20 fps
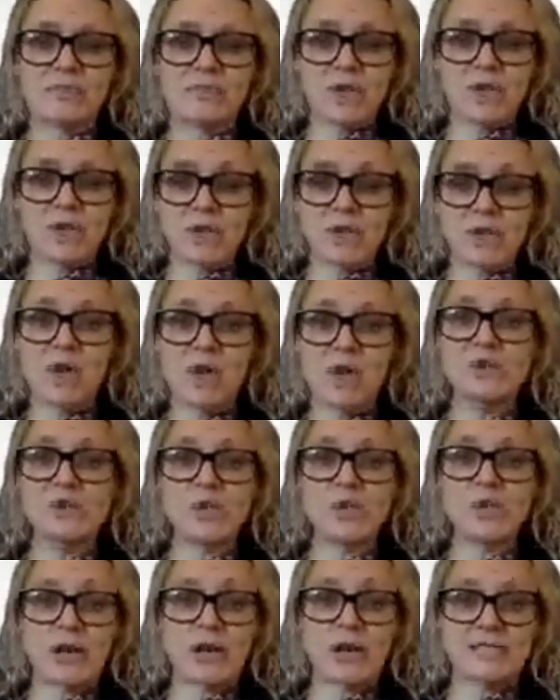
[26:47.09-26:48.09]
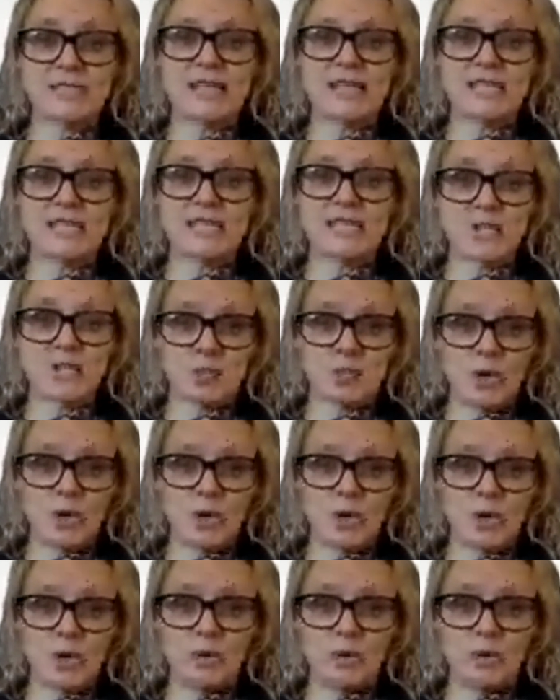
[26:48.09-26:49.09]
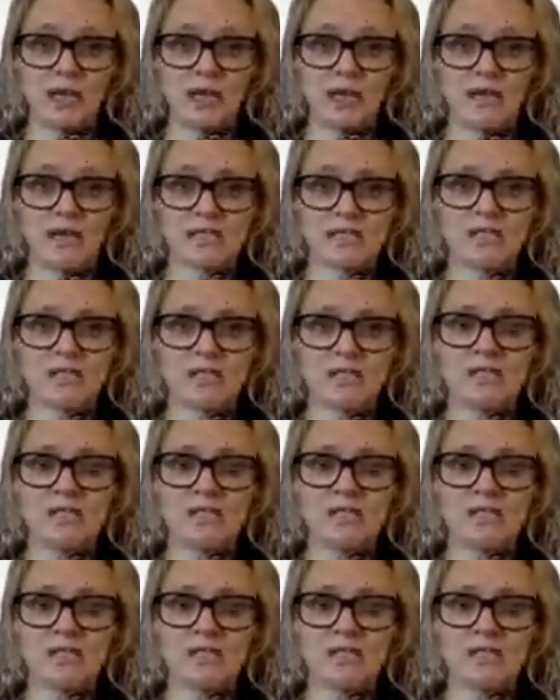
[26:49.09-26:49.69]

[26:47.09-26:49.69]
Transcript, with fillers: Those also extend to the workplace,